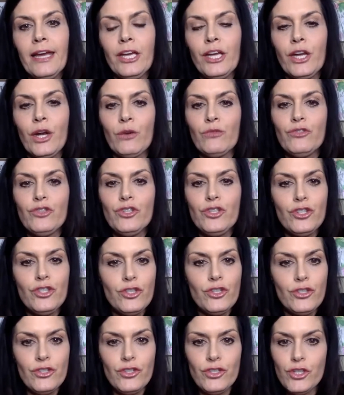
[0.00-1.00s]
you know,
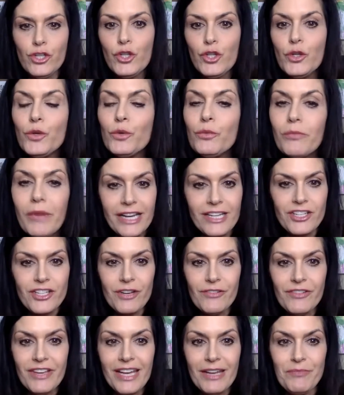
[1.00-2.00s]
too much
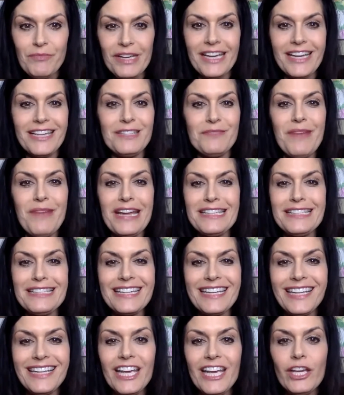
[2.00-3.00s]
of it because
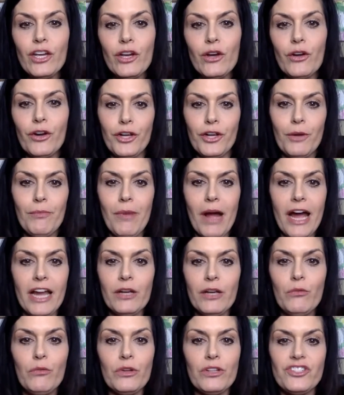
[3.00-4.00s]
basically your your
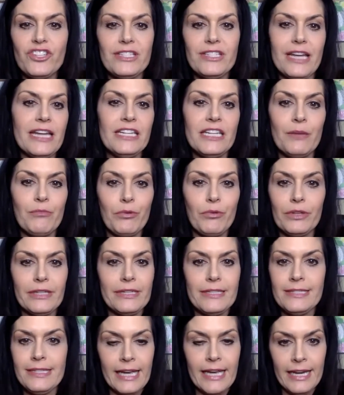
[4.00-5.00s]
body will just end up
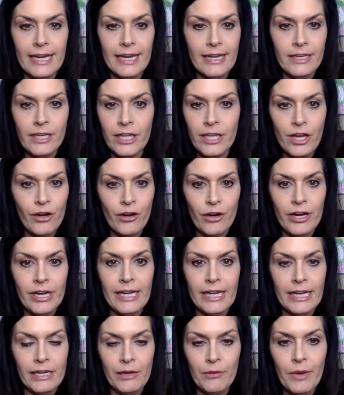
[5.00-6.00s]
releasing it in the urine
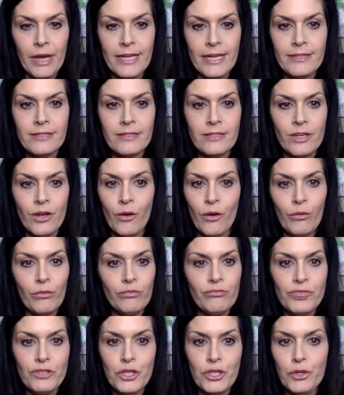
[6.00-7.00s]
anyways.
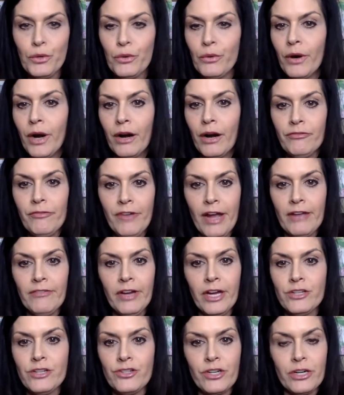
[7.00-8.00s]
So two or
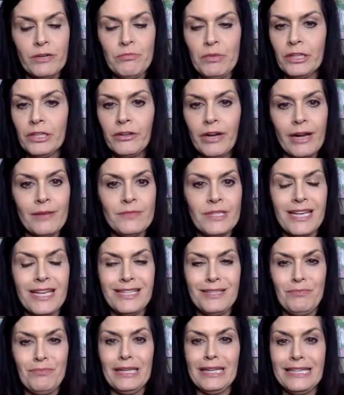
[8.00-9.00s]
500 milligrams
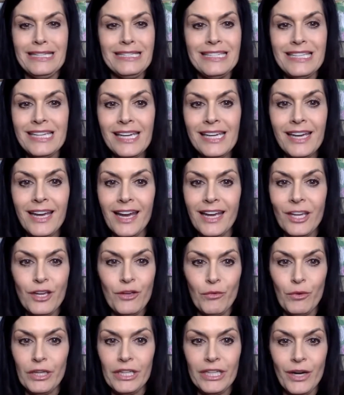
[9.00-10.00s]
is plenty.
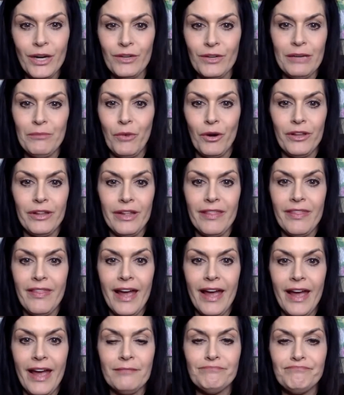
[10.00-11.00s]
You really don't need more than
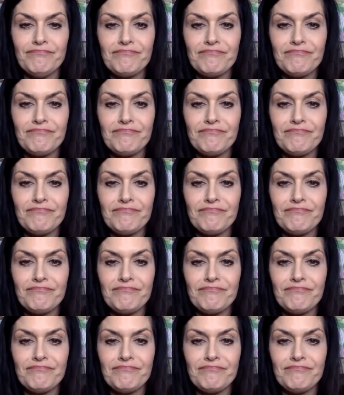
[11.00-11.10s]
that.